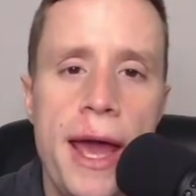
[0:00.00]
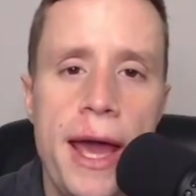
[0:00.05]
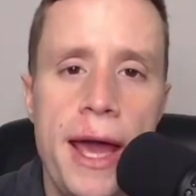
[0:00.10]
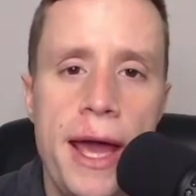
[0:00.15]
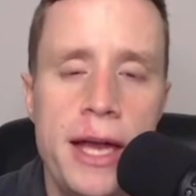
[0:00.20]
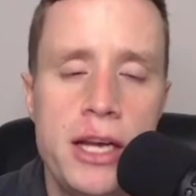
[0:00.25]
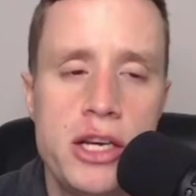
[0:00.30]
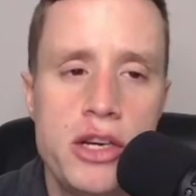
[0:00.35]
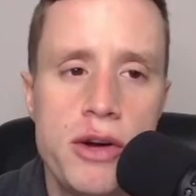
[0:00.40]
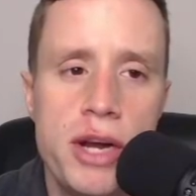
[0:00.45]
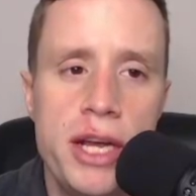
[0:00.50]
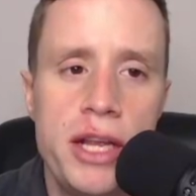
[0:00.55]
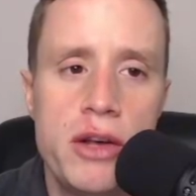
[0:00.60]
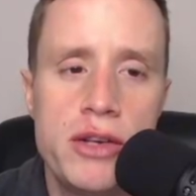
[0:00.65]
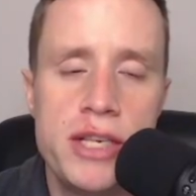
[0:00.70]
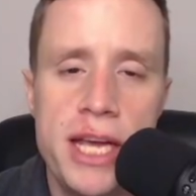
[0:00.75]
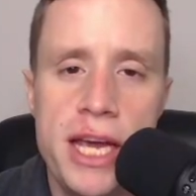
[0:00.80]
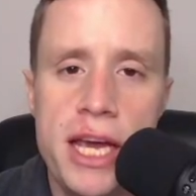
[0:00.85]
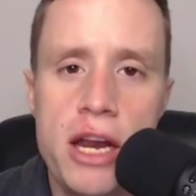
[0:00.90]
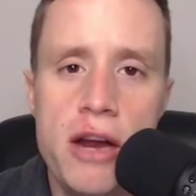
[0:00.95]
And during
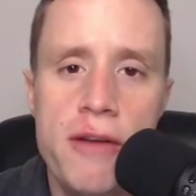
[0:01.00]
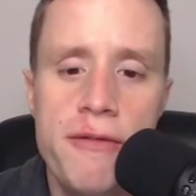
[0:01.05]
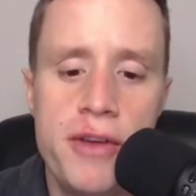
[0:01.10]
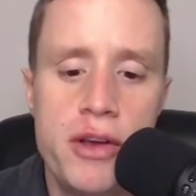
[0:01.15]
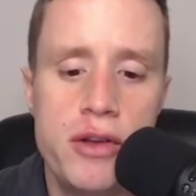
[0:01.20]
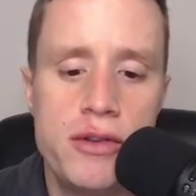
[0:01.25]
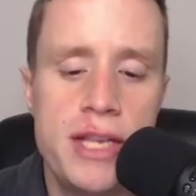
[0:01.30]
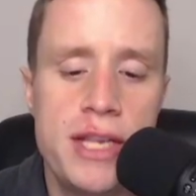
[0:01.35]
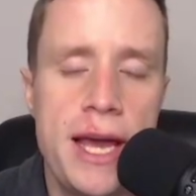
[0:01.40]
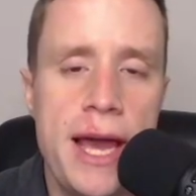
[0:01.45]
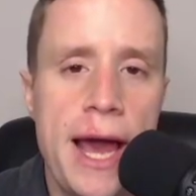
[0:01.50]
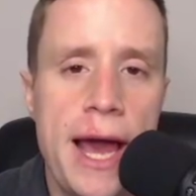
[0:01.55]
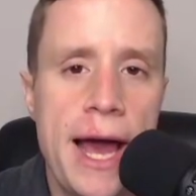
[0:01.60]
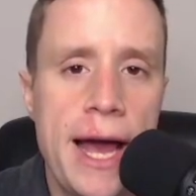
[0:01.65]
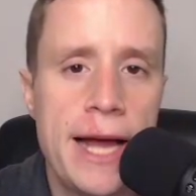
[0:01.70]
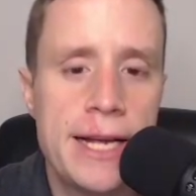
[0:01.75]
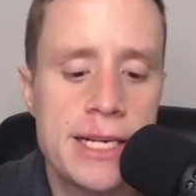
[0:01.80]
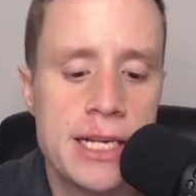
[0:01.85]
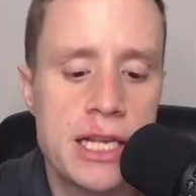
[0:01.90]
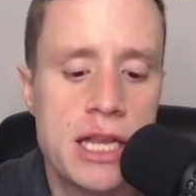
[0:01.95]
those interviews, they
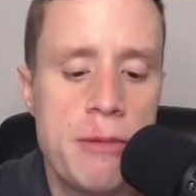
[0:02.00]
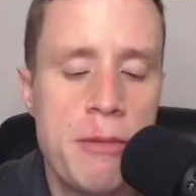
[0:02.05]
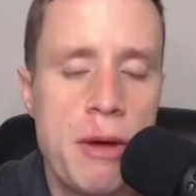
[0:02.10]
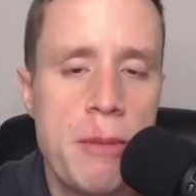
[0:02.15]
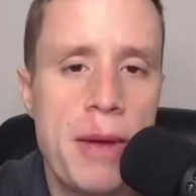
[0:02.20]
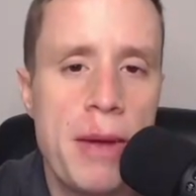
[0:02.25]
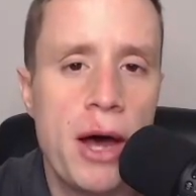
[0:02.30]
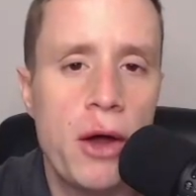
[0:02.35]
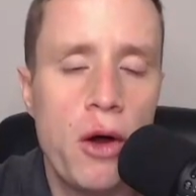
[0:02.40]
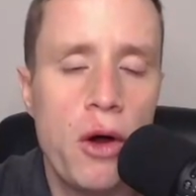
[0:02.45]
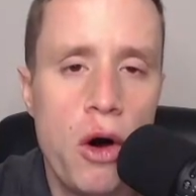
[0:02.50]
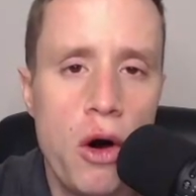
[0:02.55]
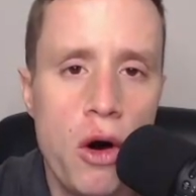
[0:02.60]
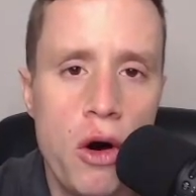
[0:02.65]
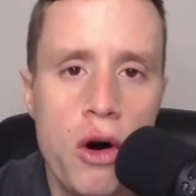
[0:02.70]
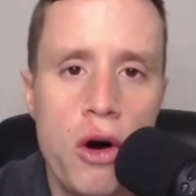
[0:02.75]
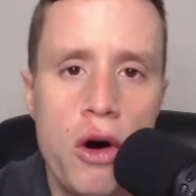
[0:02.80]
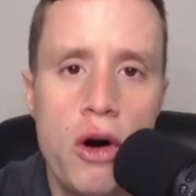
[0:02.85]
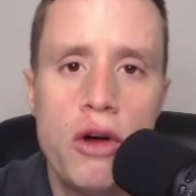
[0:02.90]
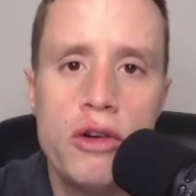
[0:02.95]
ask them about
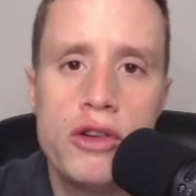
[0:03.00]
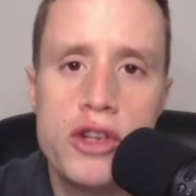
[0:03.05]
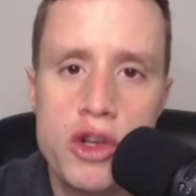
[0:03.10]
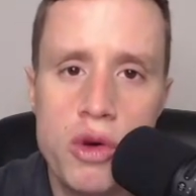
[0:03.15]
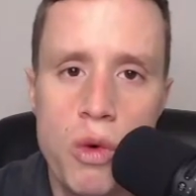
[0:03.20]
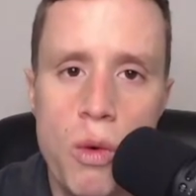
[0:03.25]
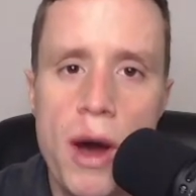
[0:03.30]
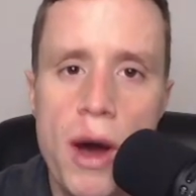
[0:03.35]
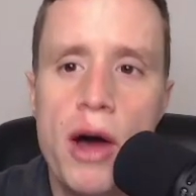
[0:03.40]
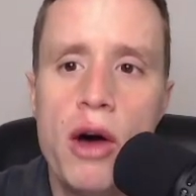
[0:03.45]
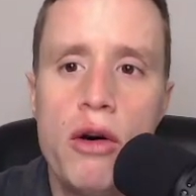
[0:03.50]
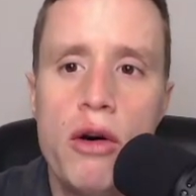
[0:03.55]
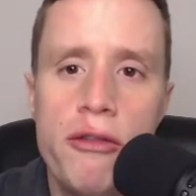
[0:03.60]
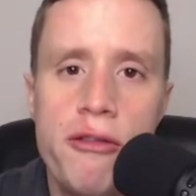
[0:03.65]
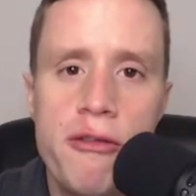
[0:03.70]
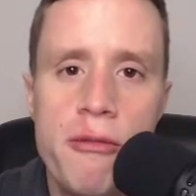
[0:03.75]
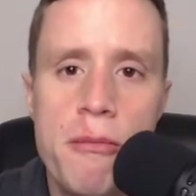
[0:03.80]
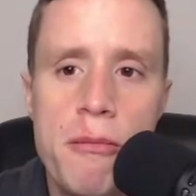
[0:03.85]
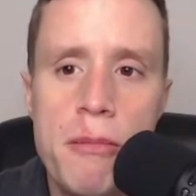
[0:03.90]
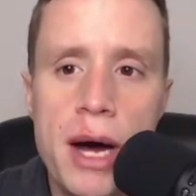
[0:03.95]
all
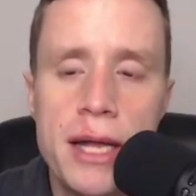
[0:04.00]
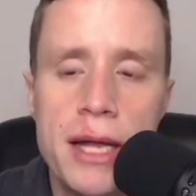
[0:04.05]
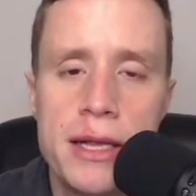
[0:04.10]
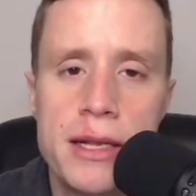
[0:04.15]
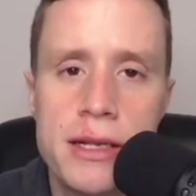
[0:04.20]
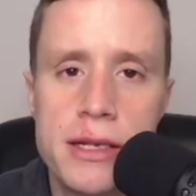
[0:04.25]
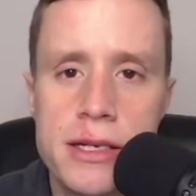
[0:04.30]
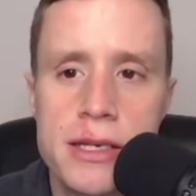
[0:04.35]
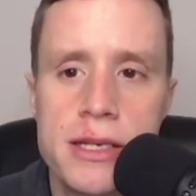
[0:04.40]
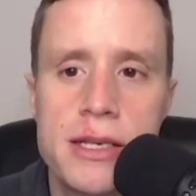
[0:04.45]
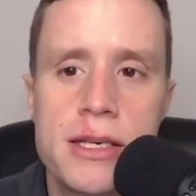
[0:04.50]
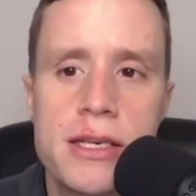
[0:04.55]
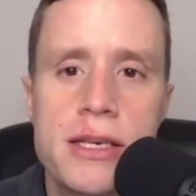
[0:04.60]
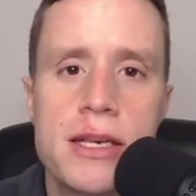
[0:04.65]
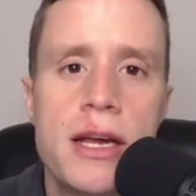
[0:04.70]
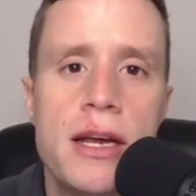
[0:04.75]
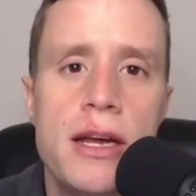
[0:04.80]
12 months,